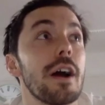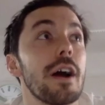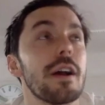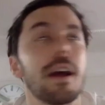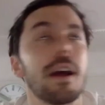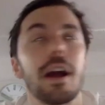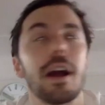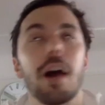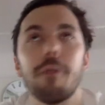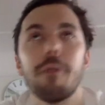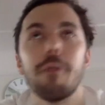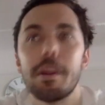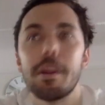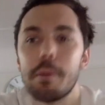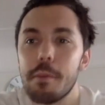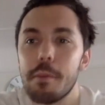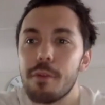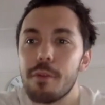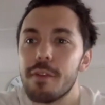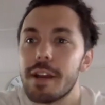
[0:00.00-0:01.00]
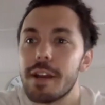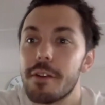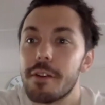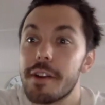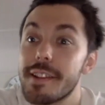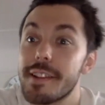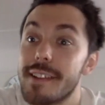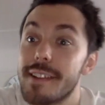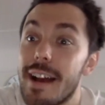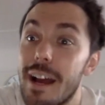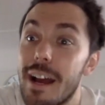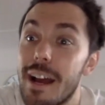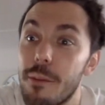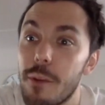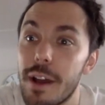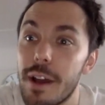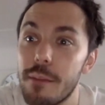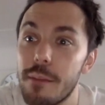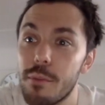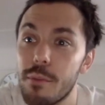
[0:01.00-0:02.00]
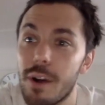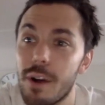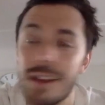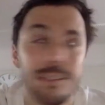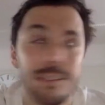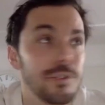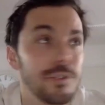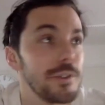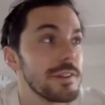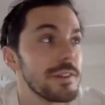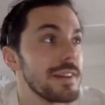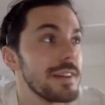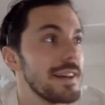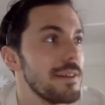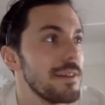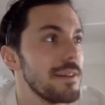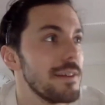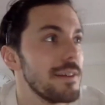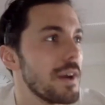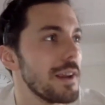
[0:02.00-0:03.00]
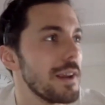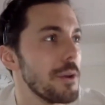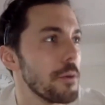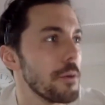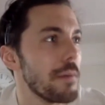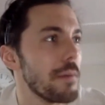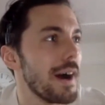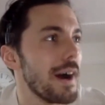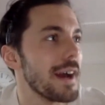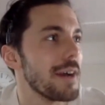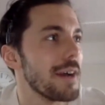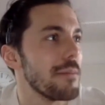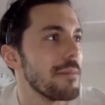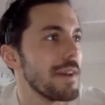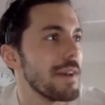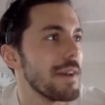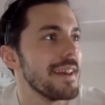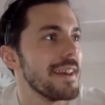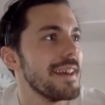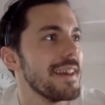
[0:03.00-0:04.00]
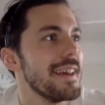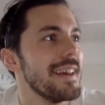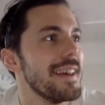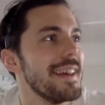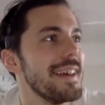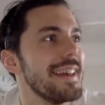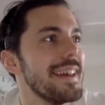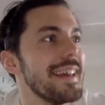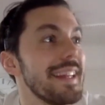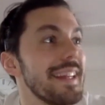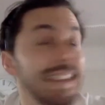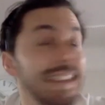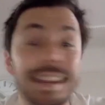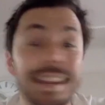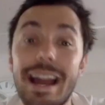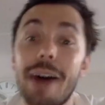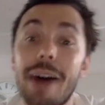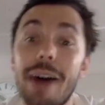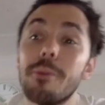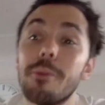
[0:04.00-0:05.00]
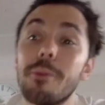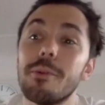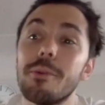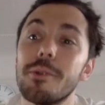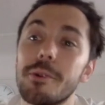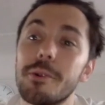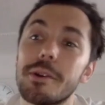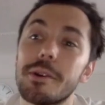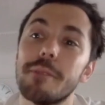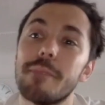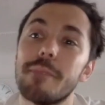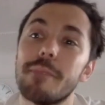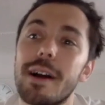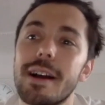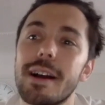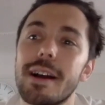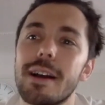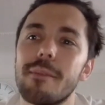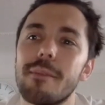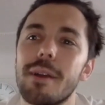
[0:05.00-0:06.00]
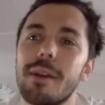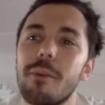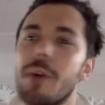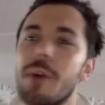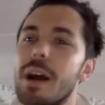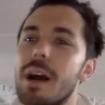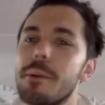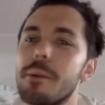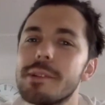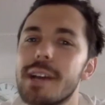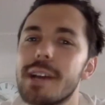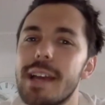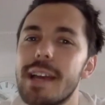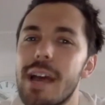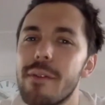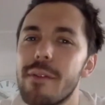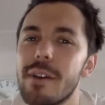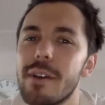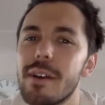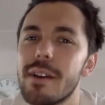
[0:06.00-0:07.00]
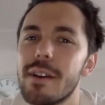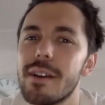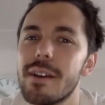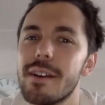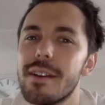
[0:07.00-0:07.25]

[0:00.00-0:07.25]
can't really put my finger on a time when, but I'd sort of like when I look back, I'm like, now looking back, I'm like, why was I ever